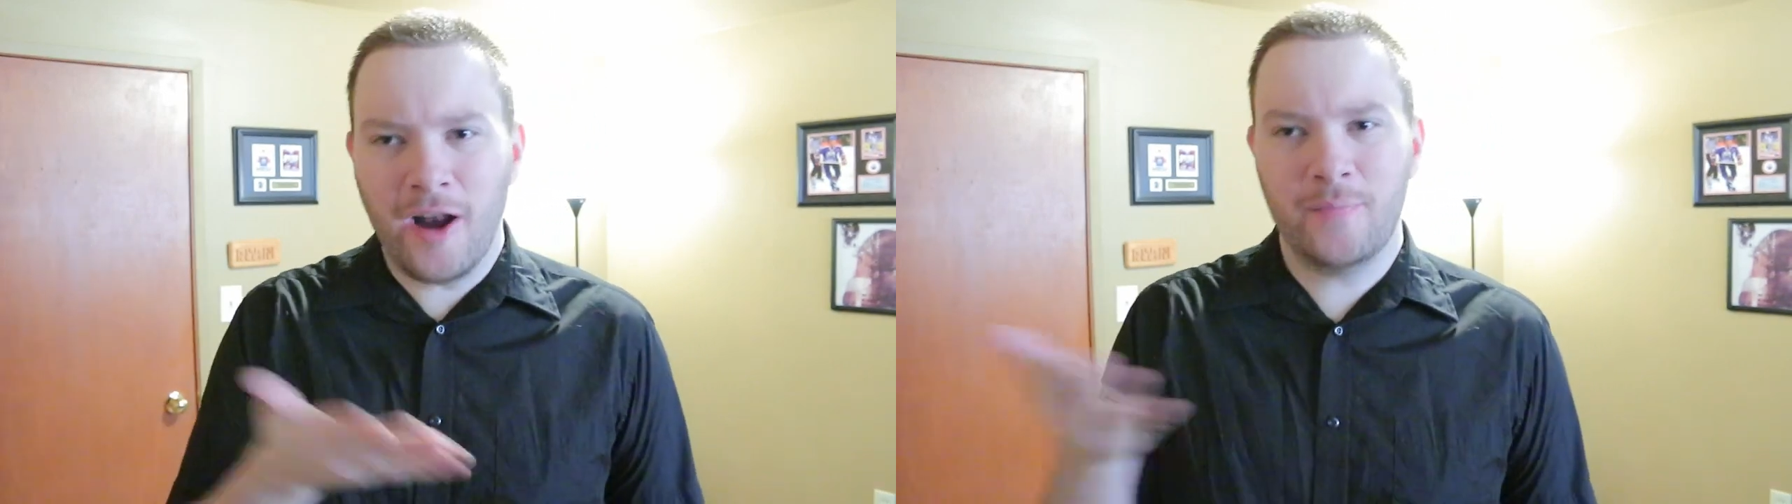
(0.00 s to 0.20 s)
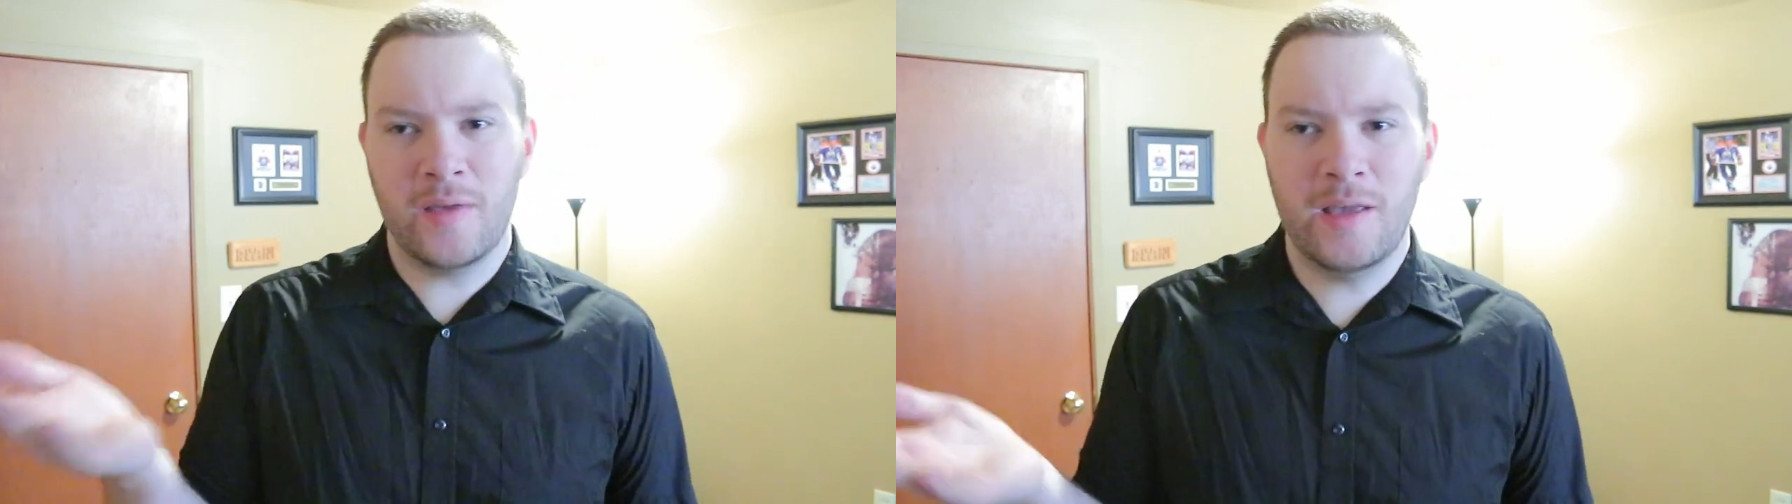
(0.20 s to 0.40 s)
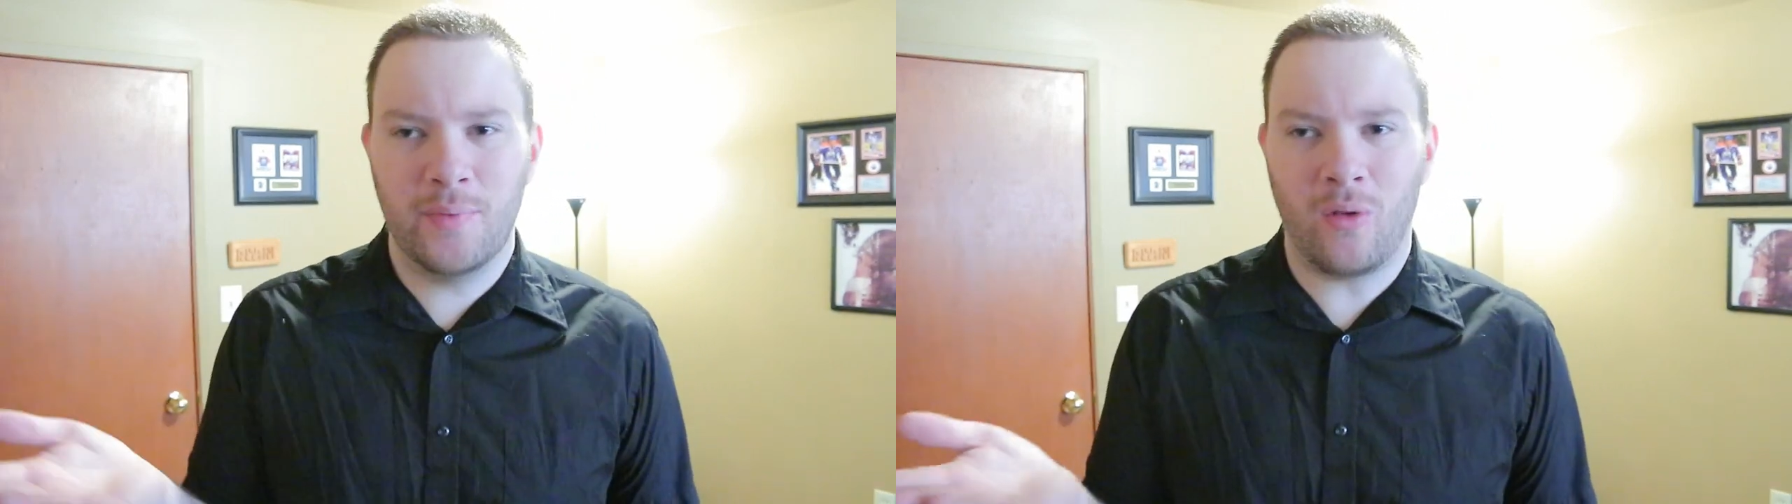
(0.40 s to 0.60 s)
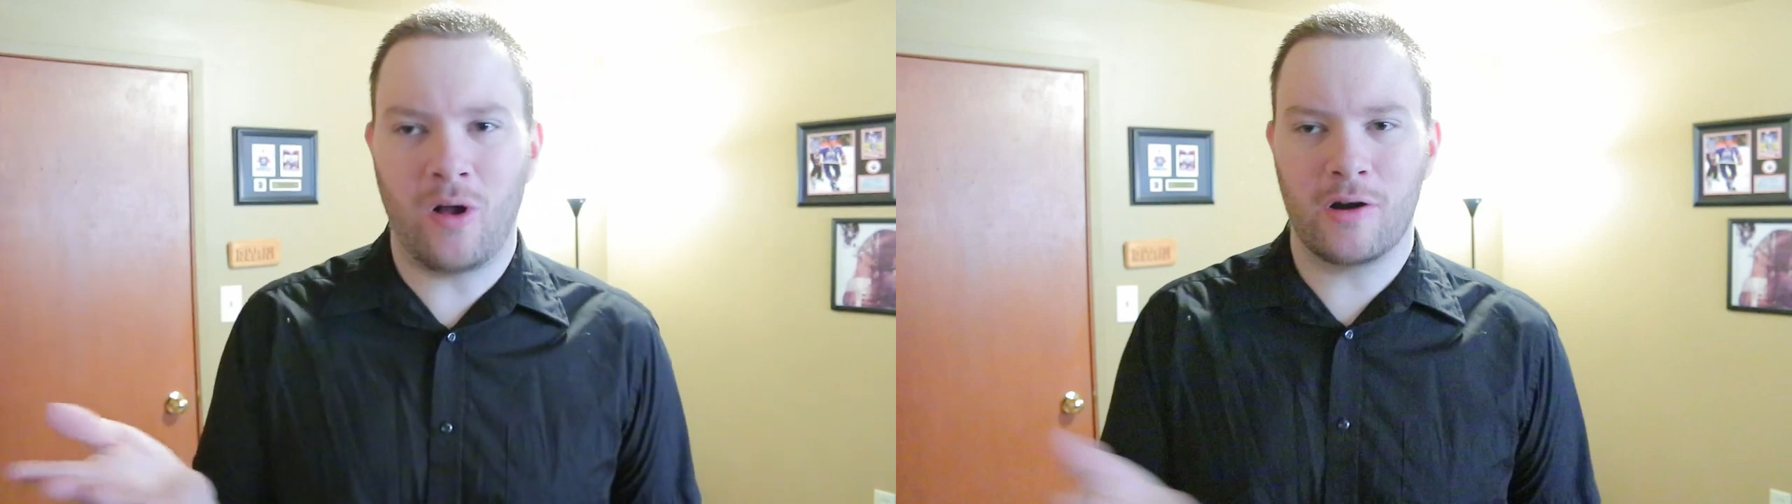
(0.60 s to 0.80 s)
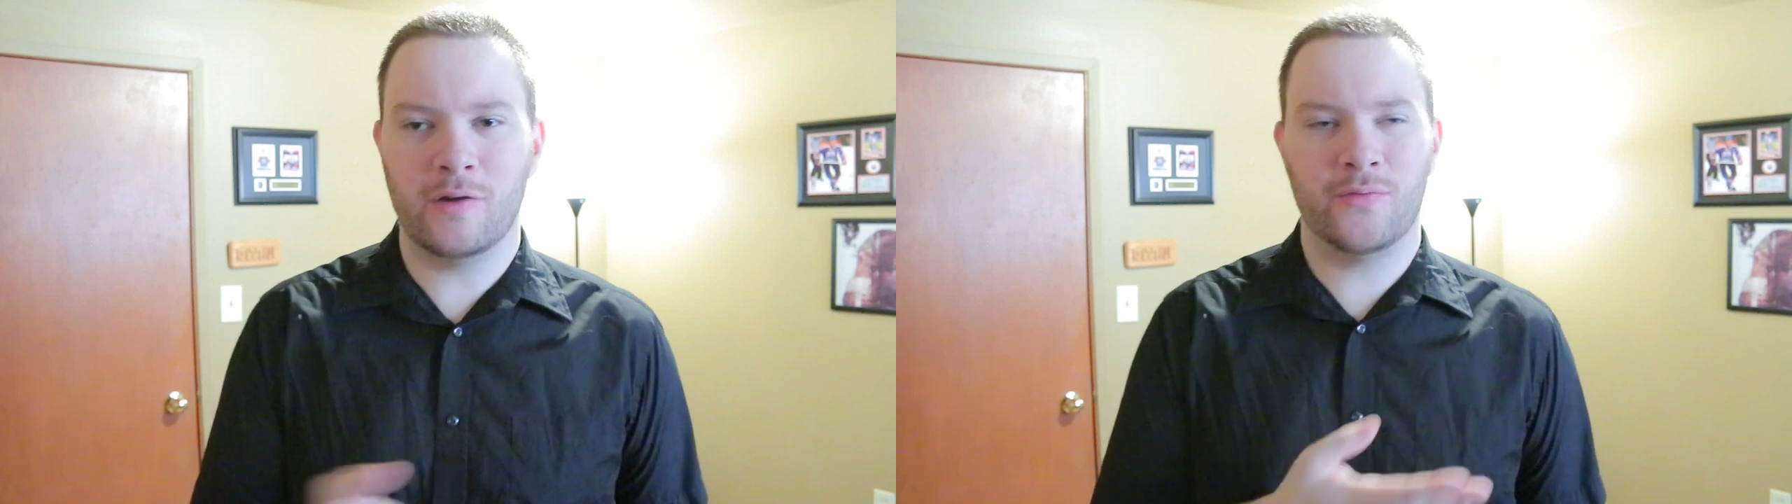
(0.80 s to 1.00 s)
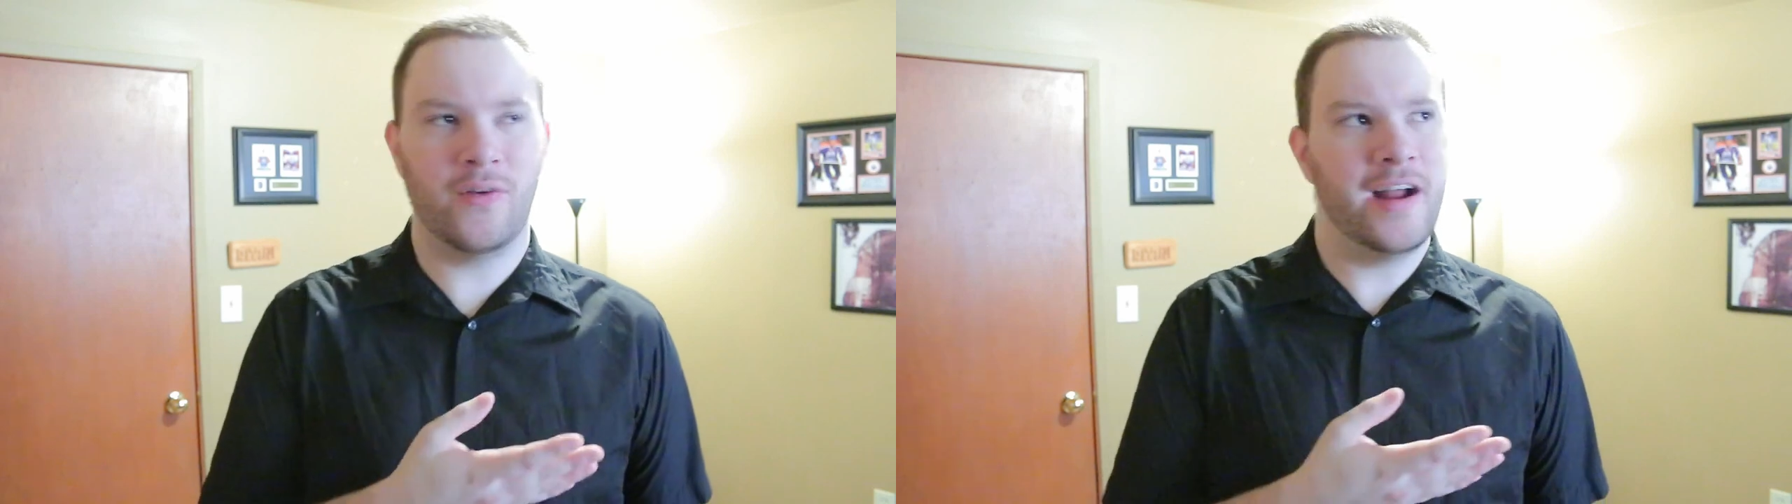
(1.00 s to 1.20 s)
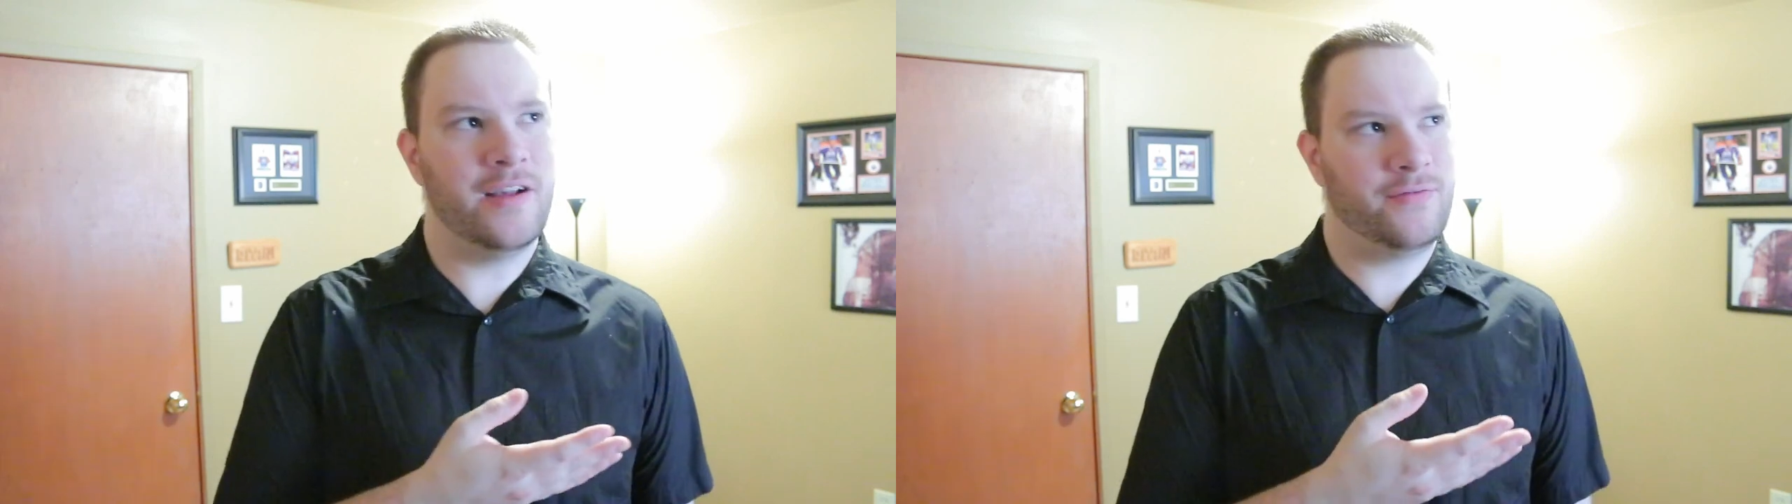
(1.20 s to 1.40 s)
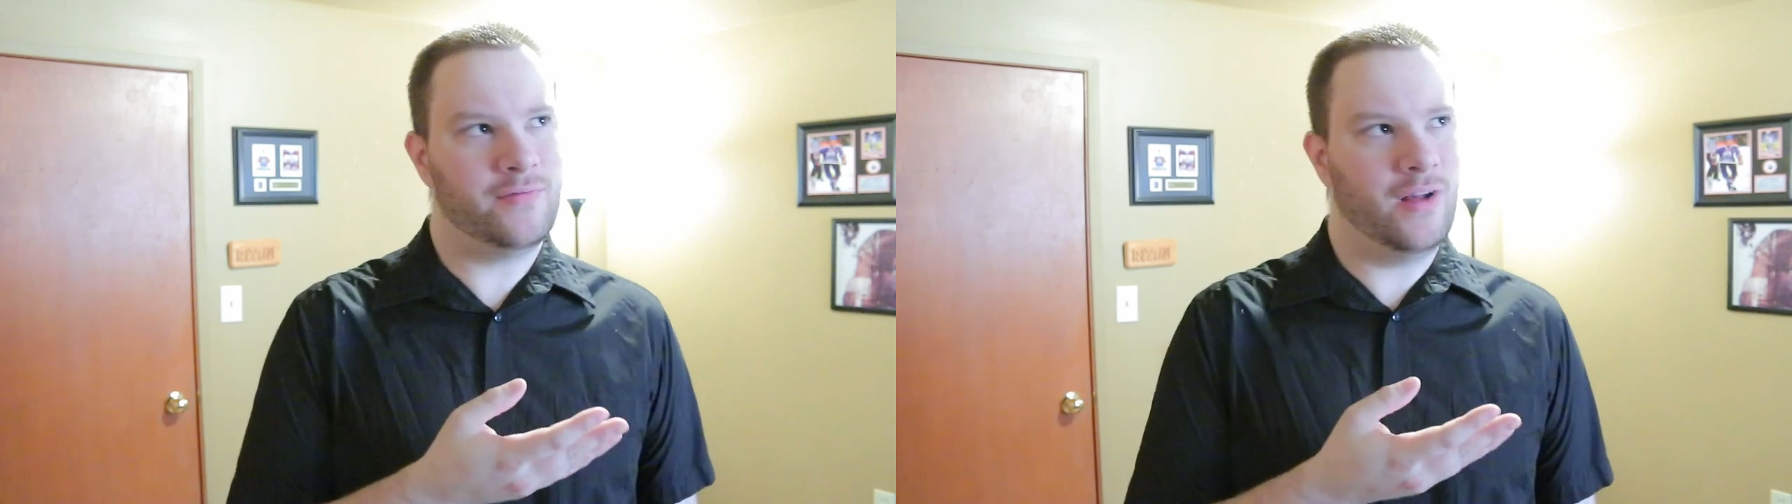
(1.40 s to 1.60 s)
of people are afraid
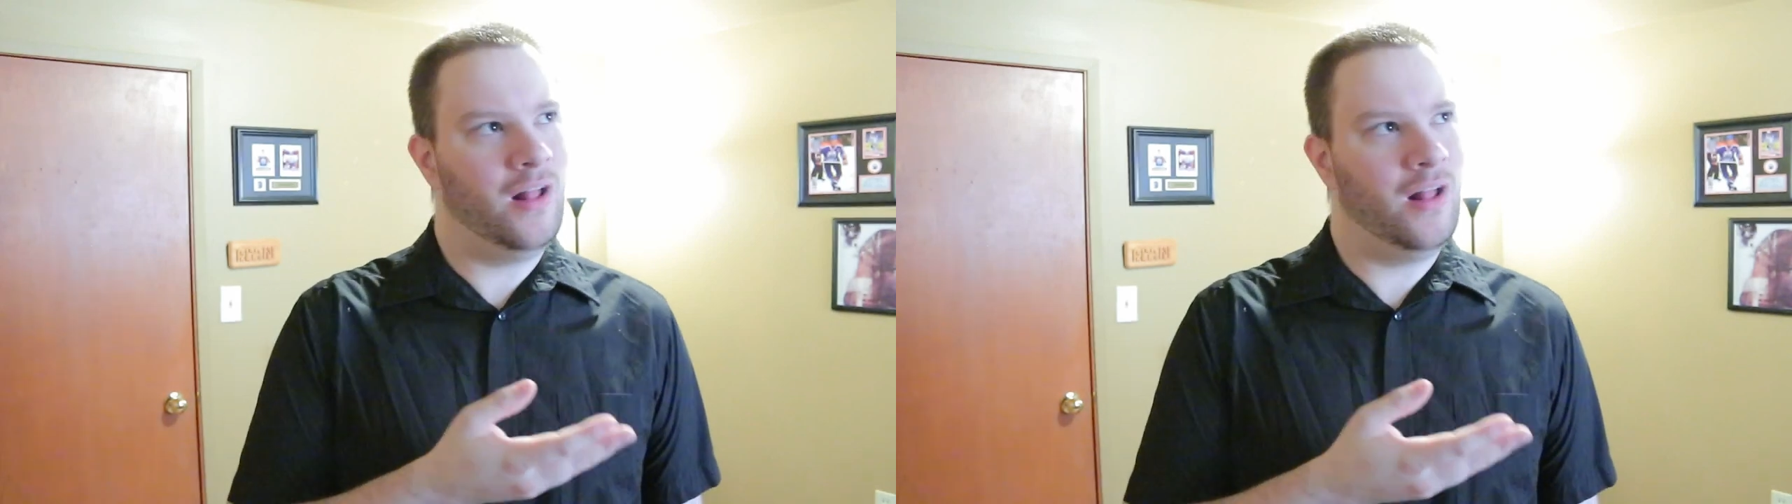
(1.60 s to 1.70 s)
of